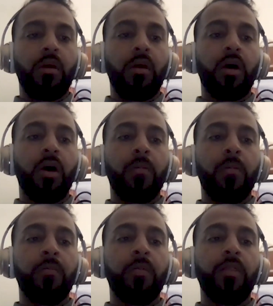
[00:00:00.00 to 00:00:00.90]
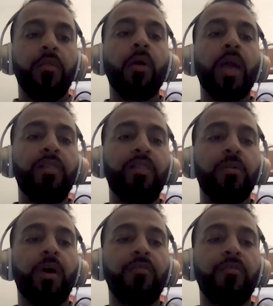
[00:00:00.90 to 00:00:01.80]
The way I
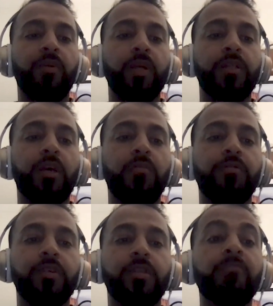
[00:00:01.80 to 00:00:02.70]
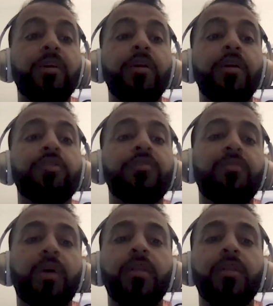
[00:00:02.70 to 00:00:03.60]
think about it for myself is I'm very
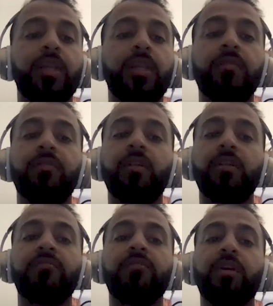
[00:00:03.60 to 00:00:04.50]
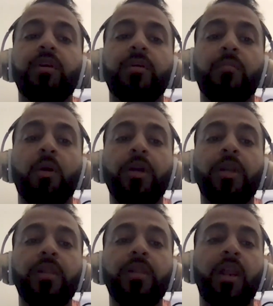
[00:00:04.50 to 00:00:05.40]
driven by this idea of delivering
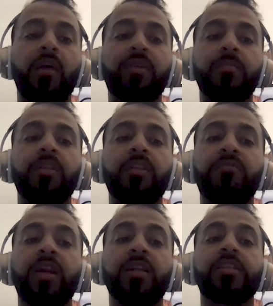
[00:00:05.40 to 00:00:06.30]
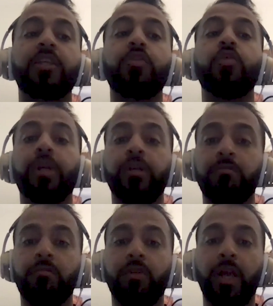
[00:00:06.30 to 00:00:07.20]
marketing that I've come to define as tutor,
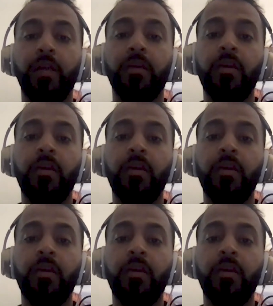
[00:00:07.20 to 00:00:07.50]
right?